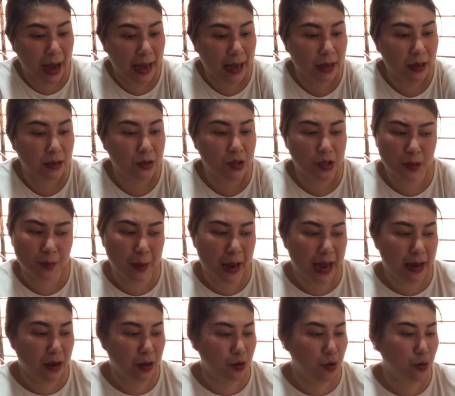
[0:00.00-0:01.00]
just
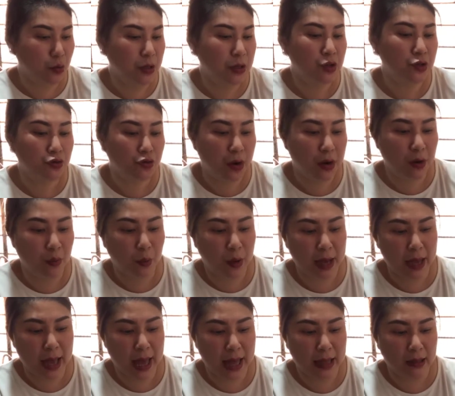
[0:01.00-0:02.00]
buy the unit straight
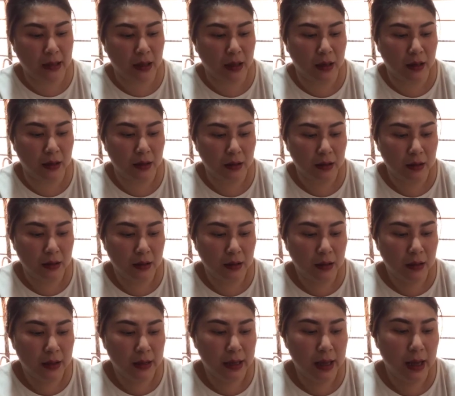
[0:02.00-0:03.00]
away. And
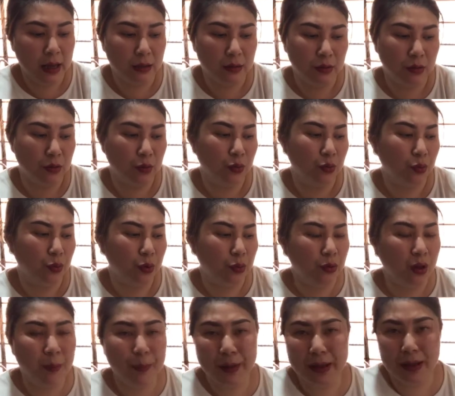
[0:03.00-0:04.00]
yeah, you will
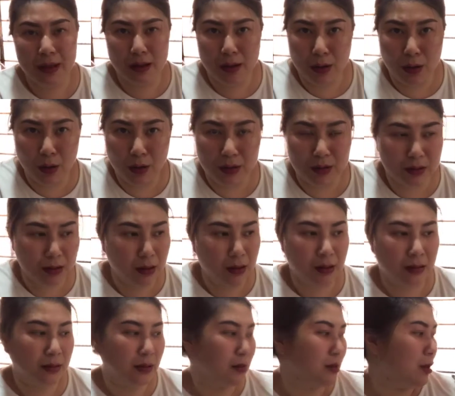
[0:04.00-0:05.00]
not be alone.
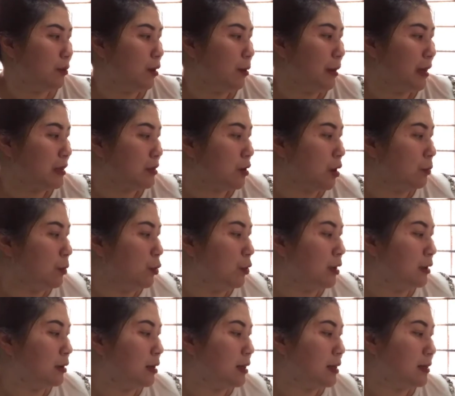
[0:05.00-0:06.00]
The Thermomix
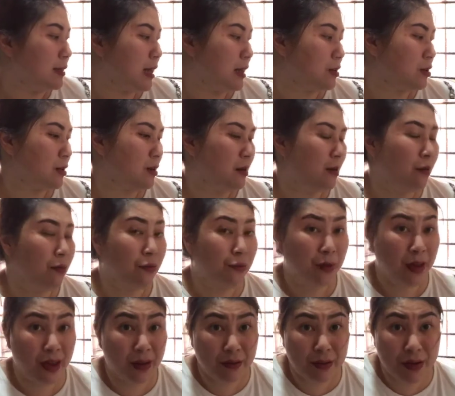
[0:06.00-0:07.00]
community is actually
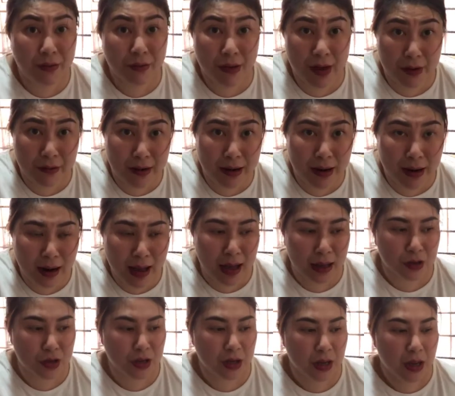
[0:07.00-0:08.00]
very, very
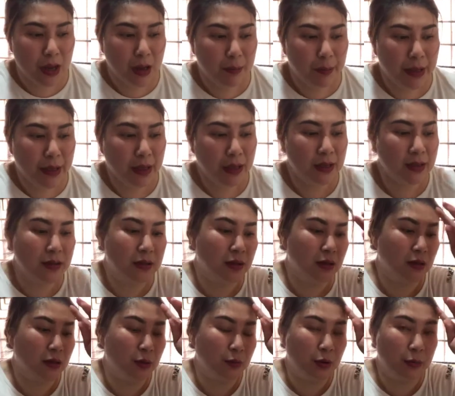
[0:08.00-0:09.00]
large, because the
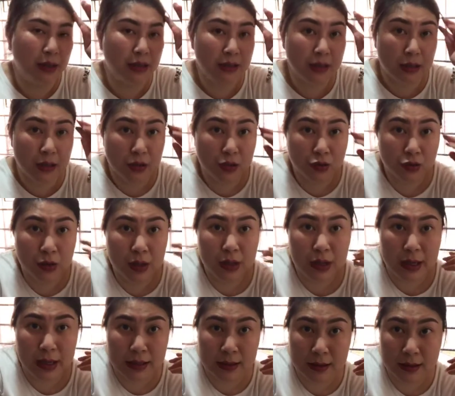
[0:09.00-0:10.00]
Thermomix history
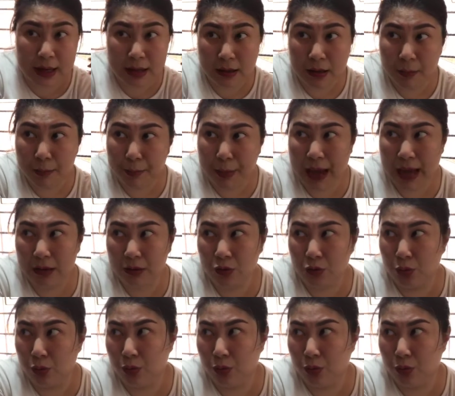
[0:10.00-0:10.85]
is dated back to